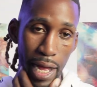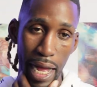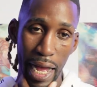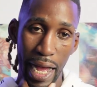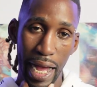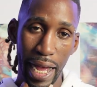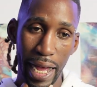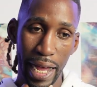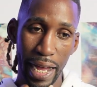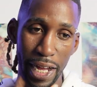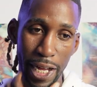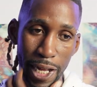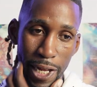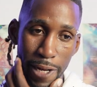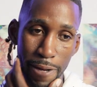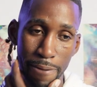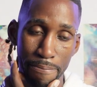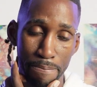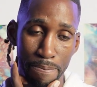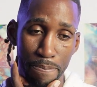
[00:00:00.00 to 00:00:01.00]

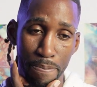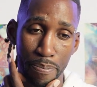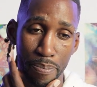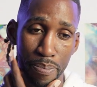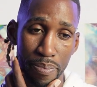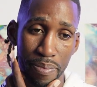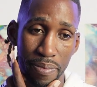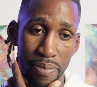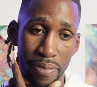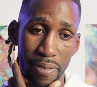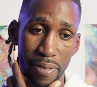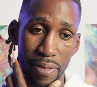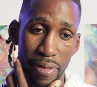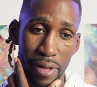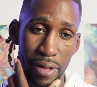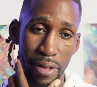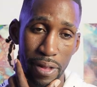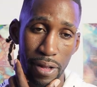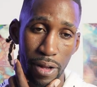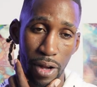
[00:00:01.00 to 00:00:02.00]
and
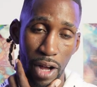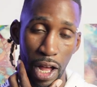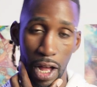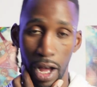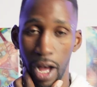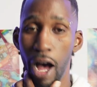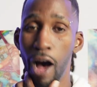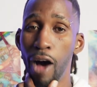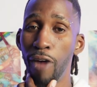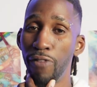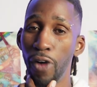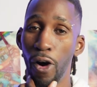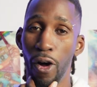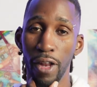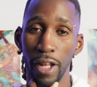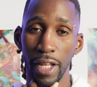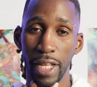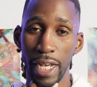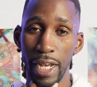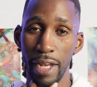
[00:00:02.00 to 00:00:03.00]
of all
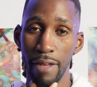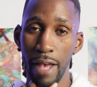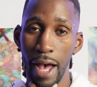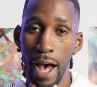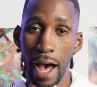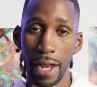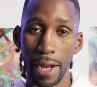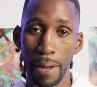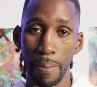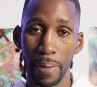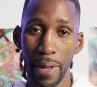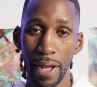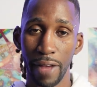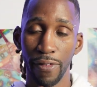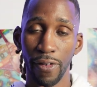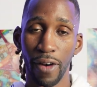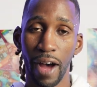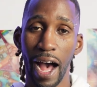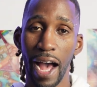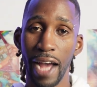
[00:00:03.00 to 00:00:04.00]
the teams I didn't play
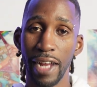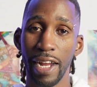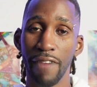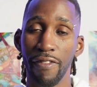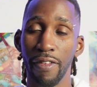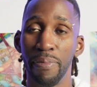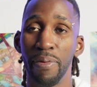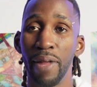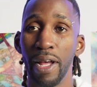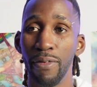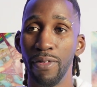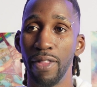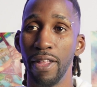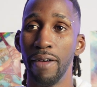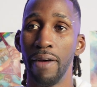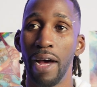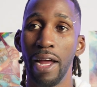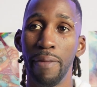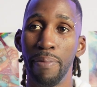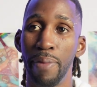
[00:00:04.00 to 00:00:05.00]
for, I never played with
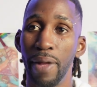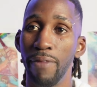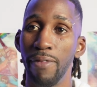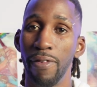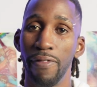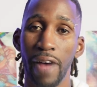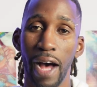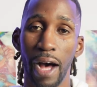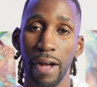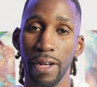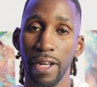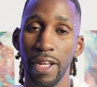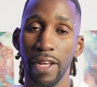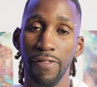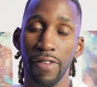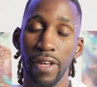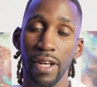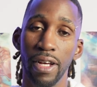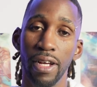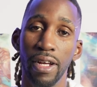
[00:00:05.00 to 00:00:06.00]
them. I didn't play for
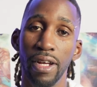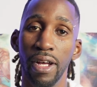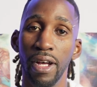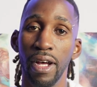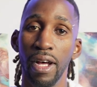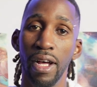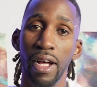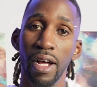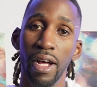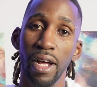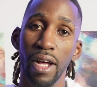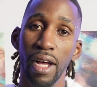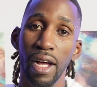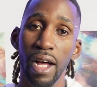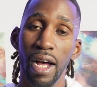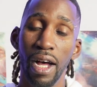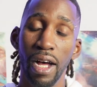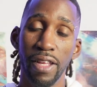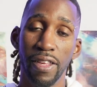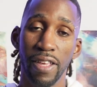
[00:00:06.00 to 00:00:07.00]
Valdivia,
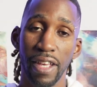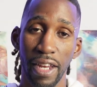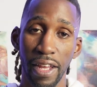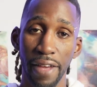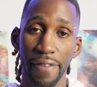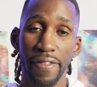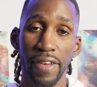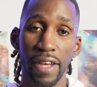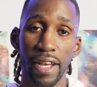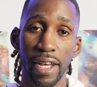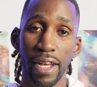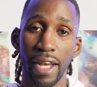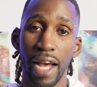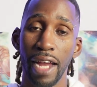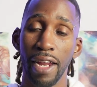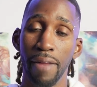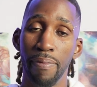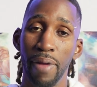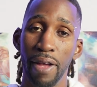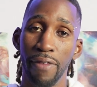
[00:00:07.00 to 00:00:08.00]
CDV. I
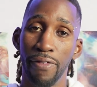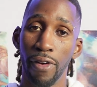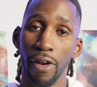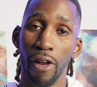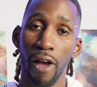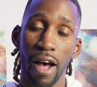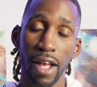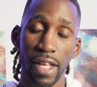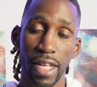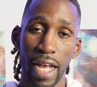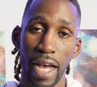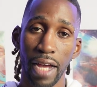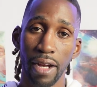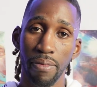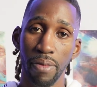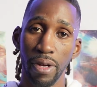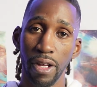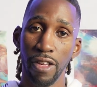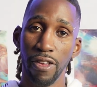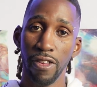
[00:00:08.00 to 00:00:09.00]
didn't play for Los
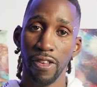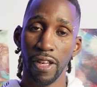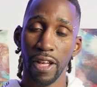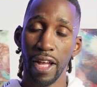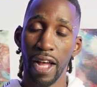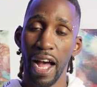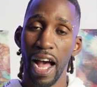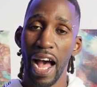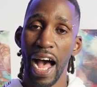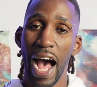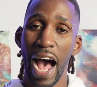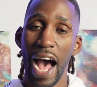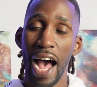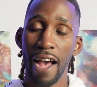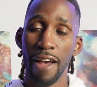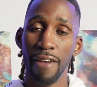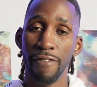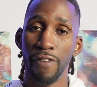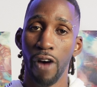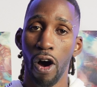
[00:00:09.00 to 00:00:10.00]
Animas.
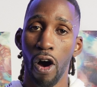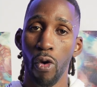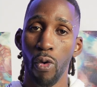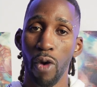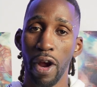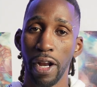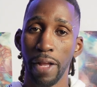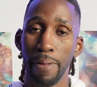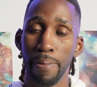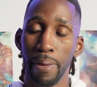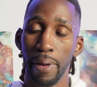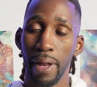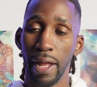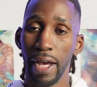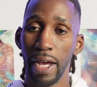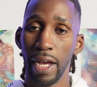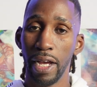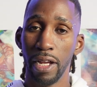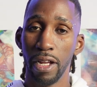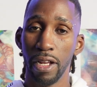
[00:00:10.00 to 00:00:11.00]
I've already
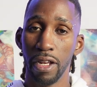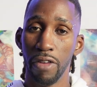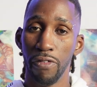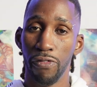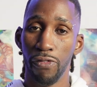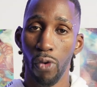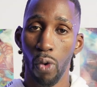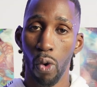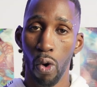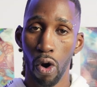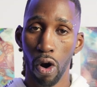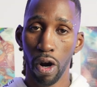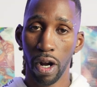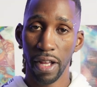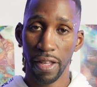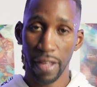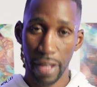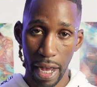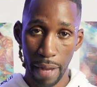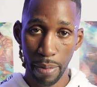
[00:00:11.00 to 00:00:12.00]
played for
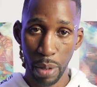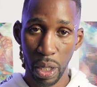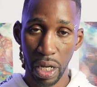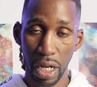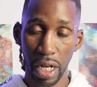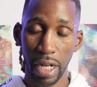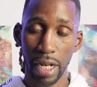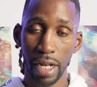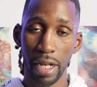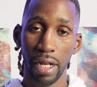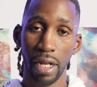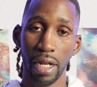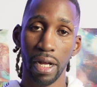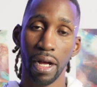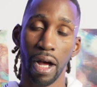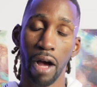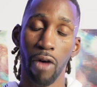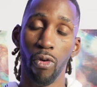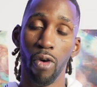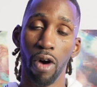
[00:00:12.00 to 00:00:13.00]
Concepcion.
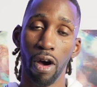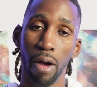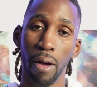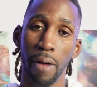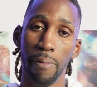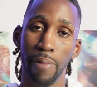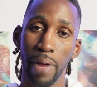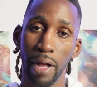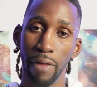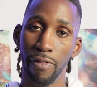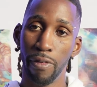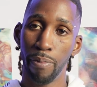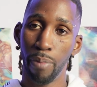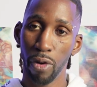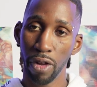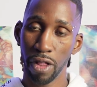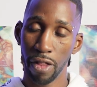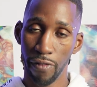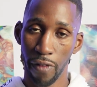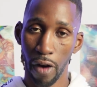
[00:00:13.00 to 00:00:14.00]
I played for
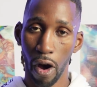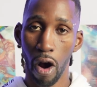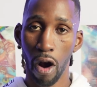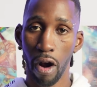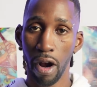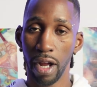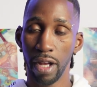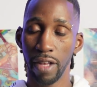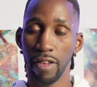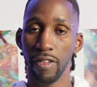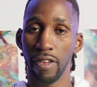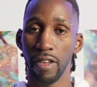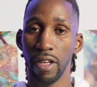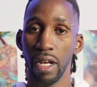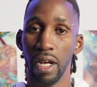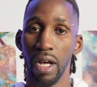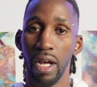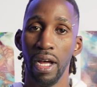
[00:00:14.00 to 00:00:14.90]
Puerto Tavares,